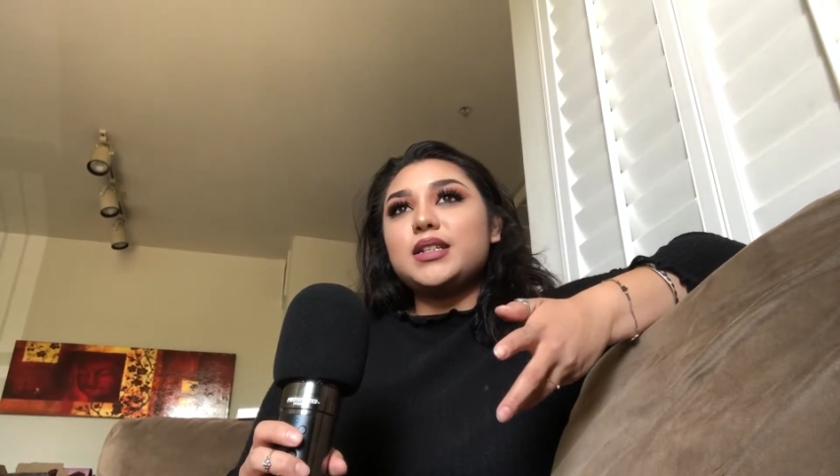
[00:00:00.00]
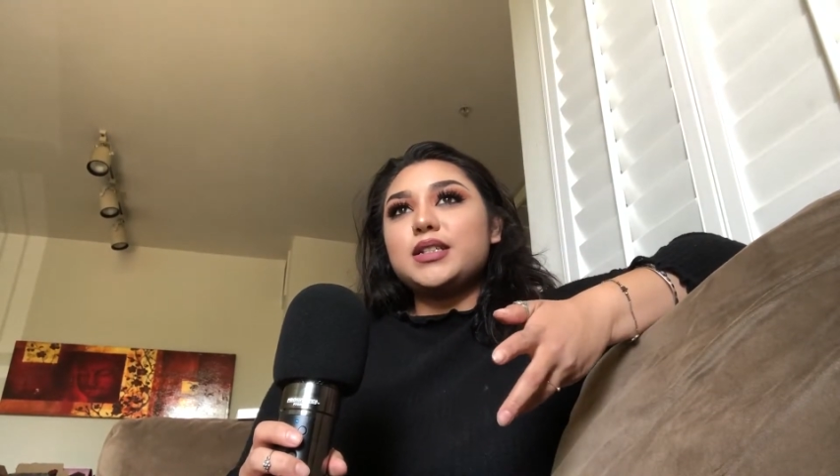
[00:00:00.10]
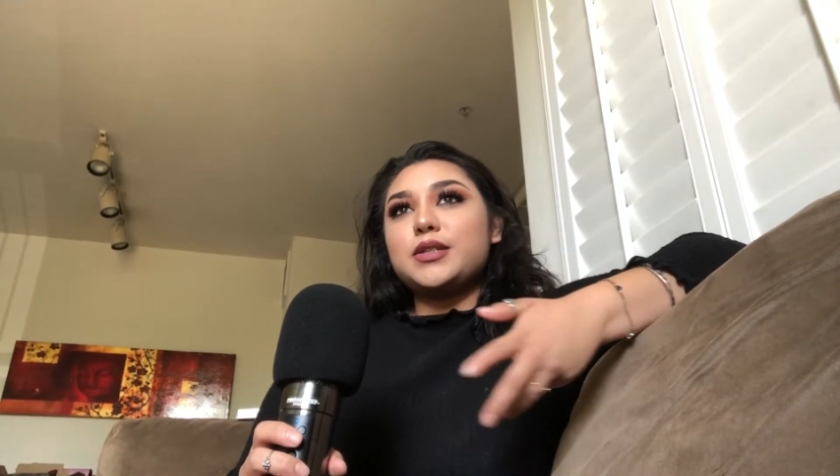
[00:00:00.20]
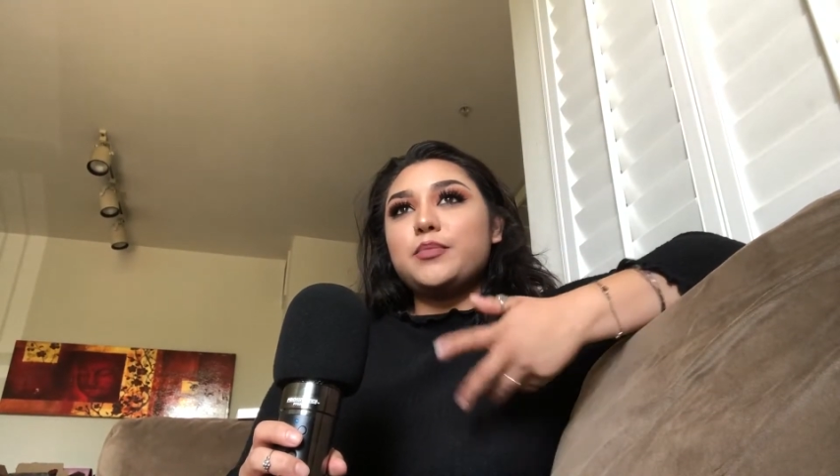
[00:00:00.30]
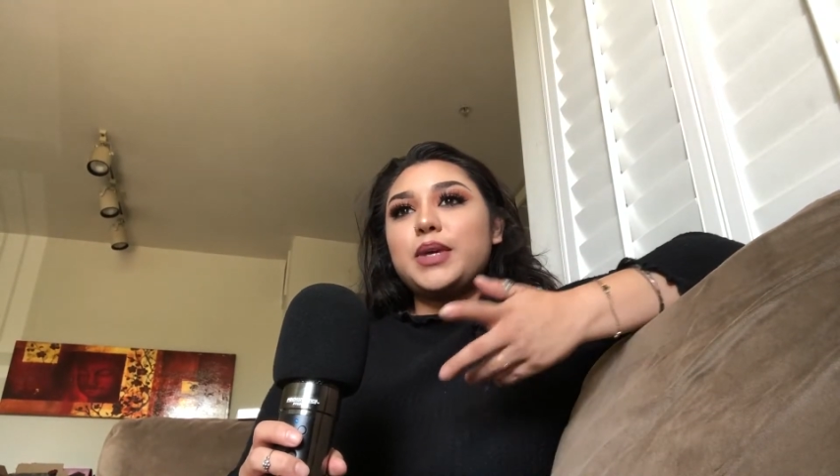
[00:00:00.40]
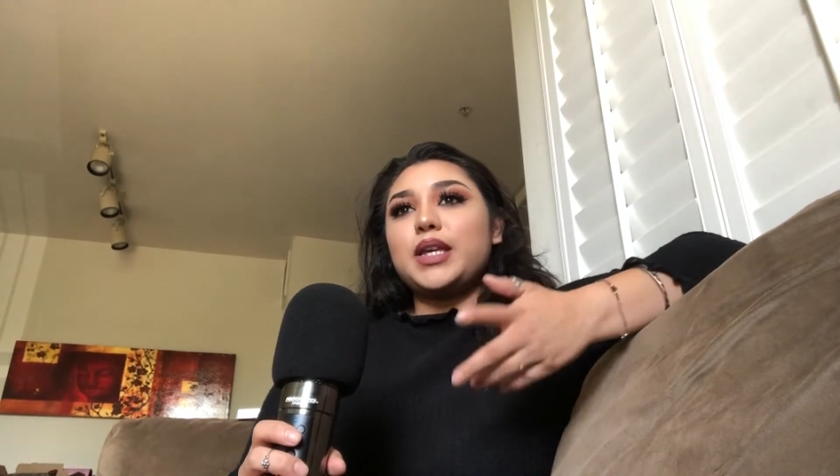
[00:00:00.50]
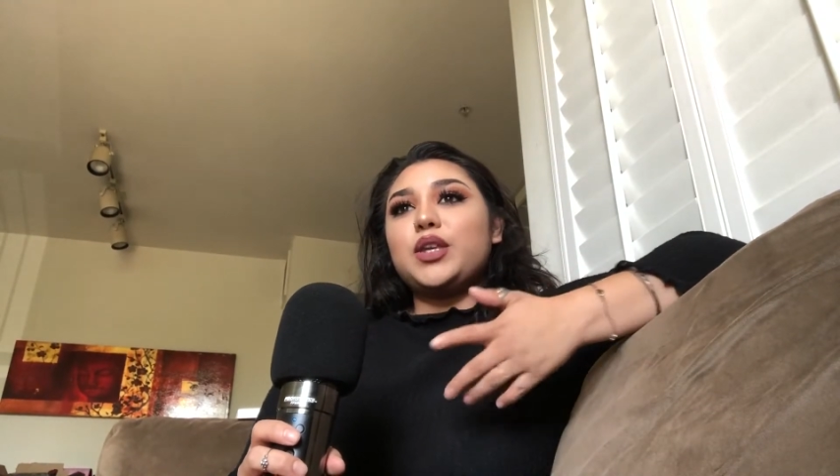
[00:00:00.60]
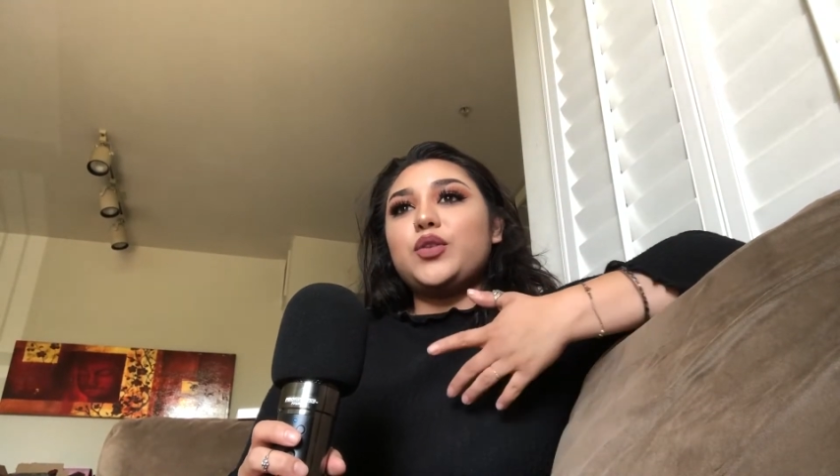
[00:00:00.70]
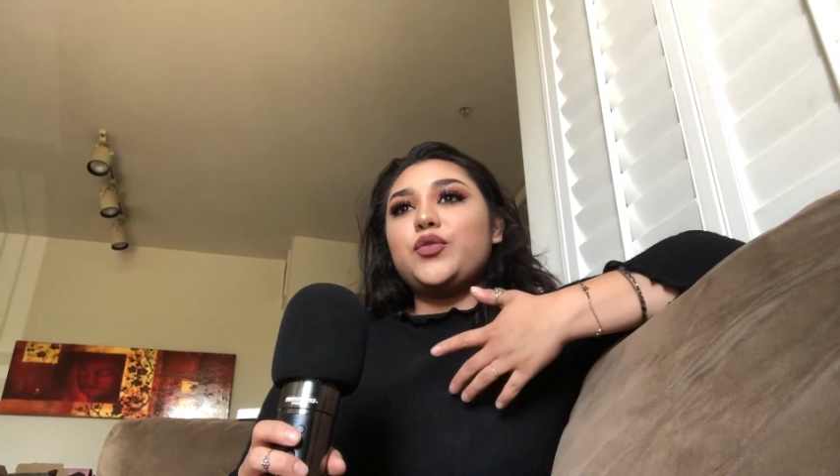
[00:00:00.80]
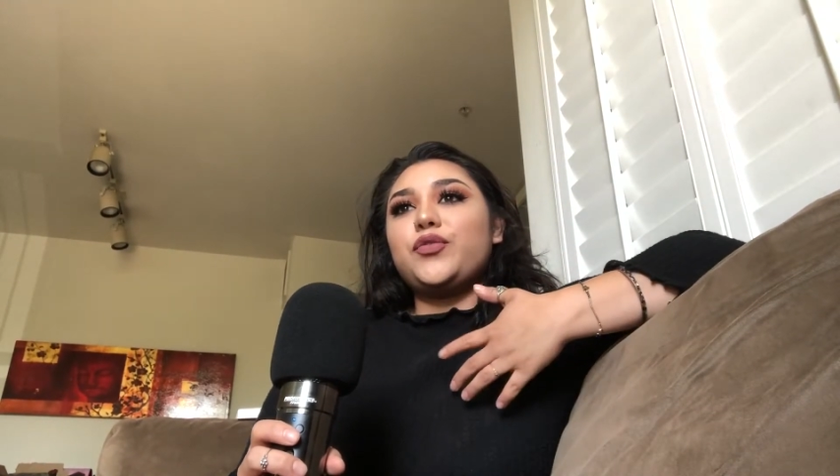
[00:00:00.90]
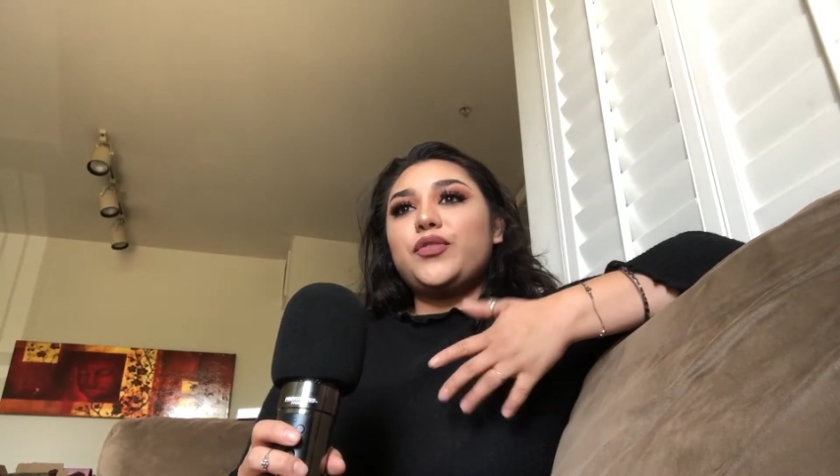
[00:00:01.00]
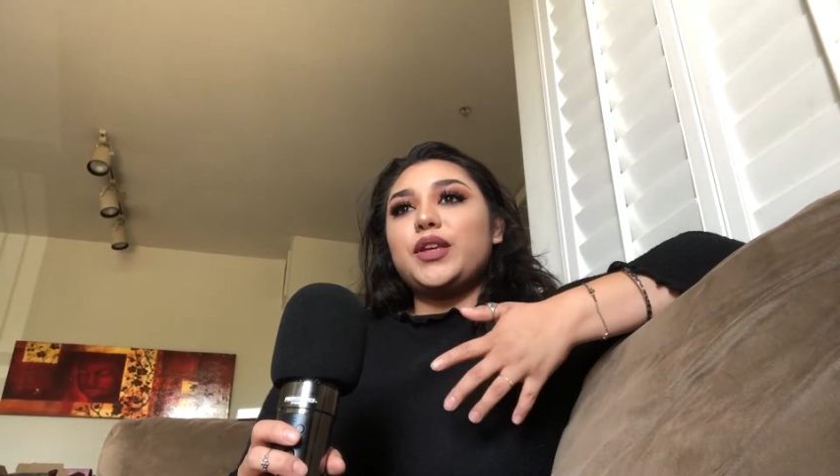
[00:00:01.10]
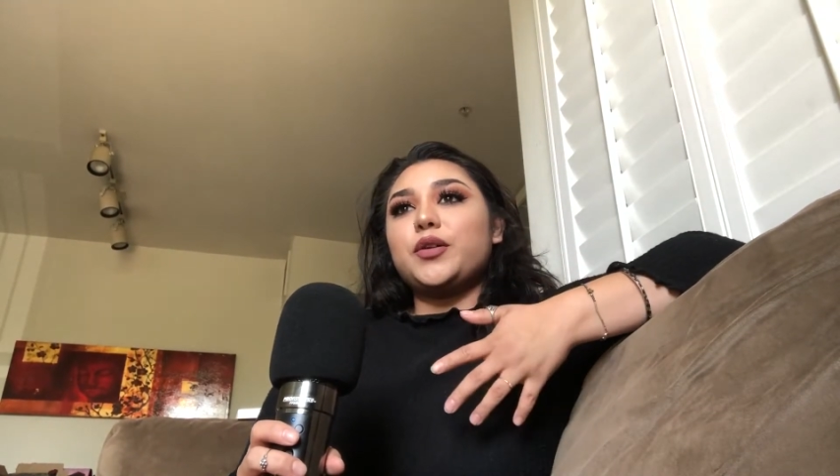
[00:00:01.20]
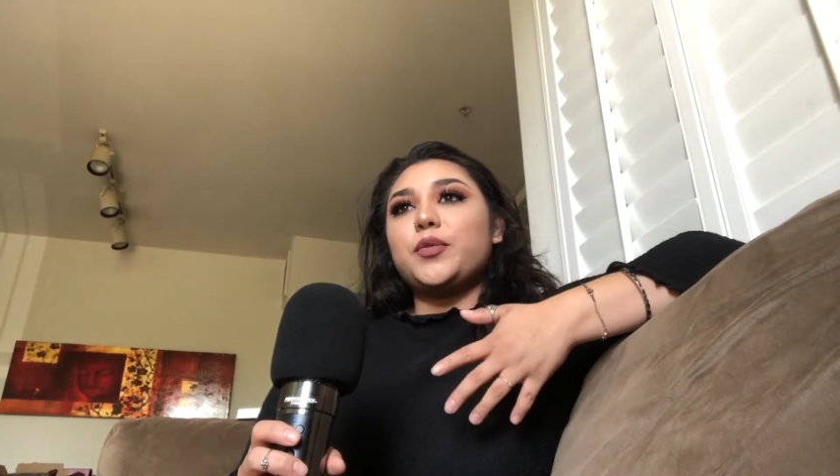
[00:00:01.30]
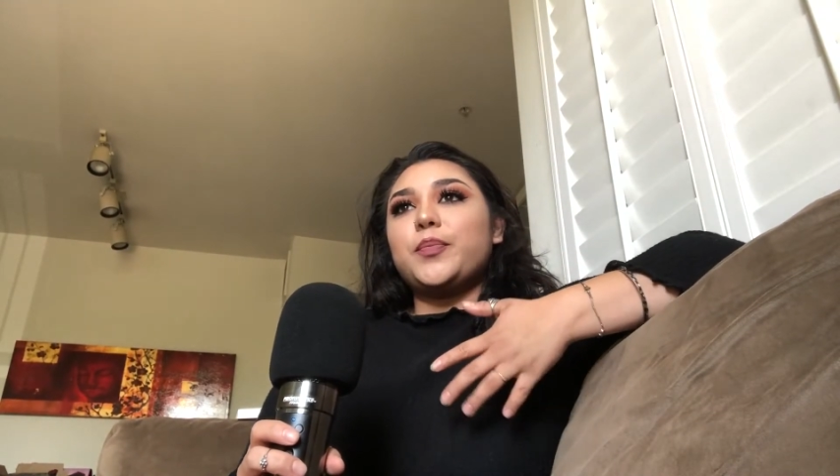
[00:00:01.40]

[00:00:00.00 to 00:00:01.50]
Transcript: to make you feel